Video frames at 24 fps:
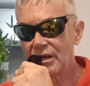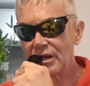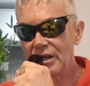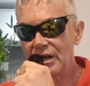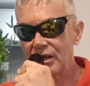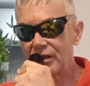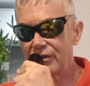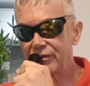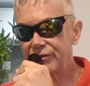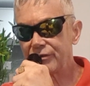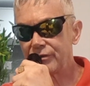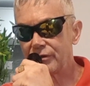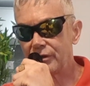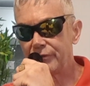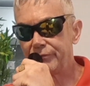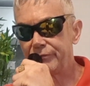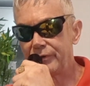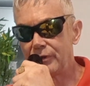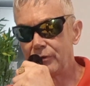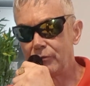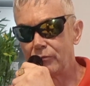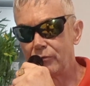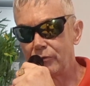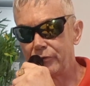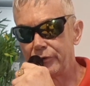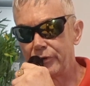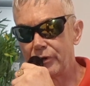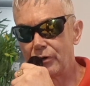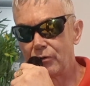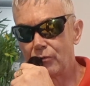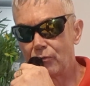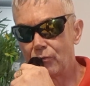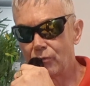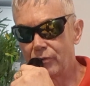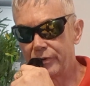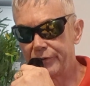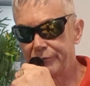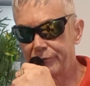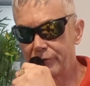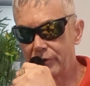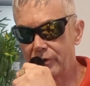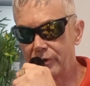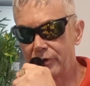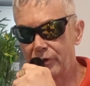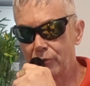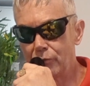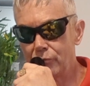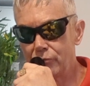Ask if you know if
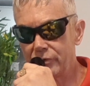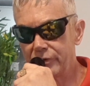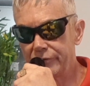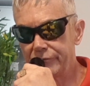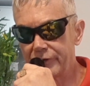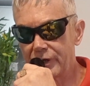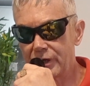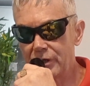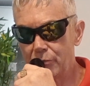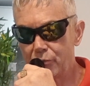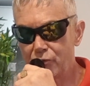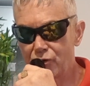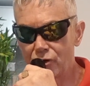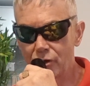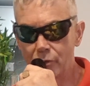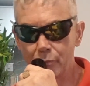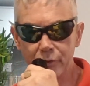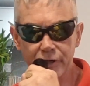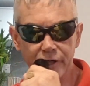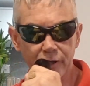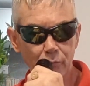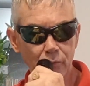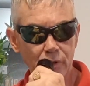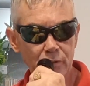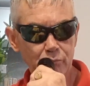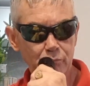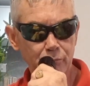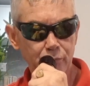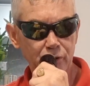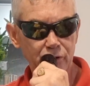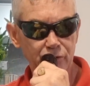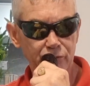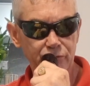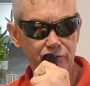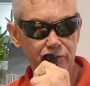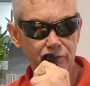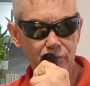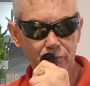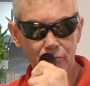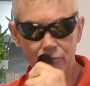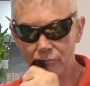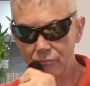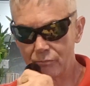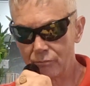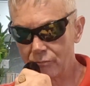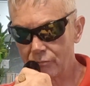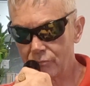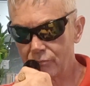I owned a vape shop and it went bust.
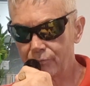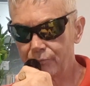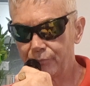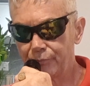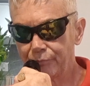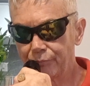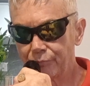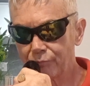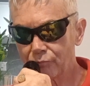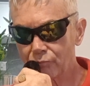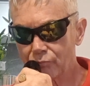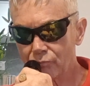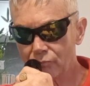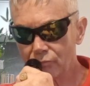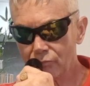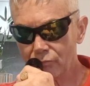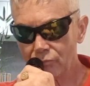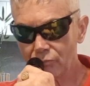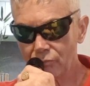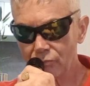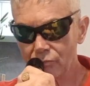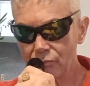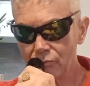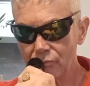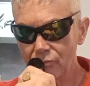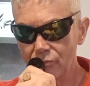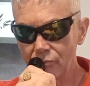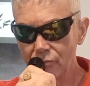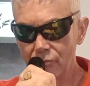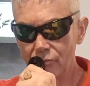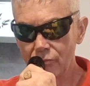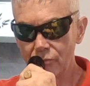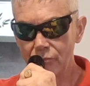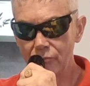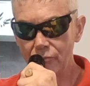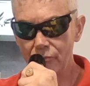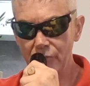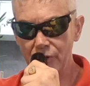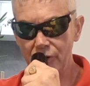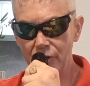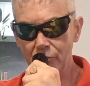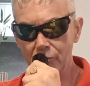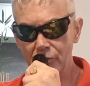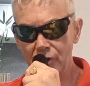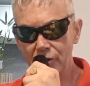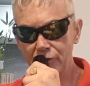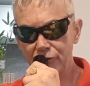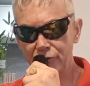Me
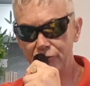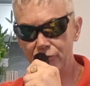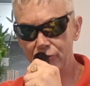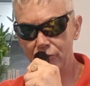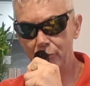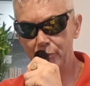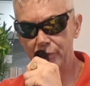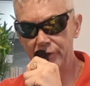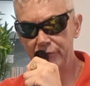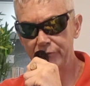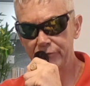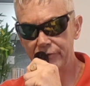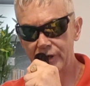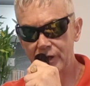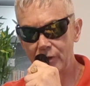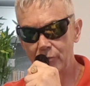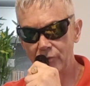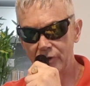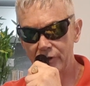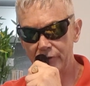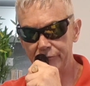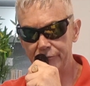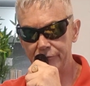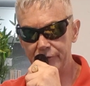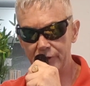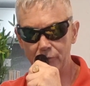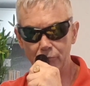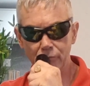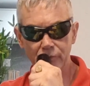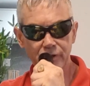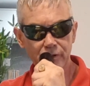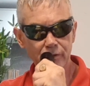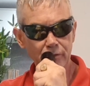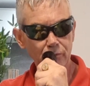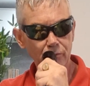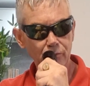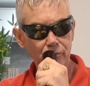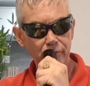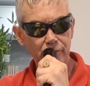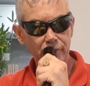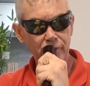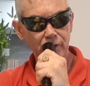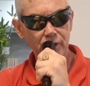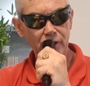and my stupid family think we're law of the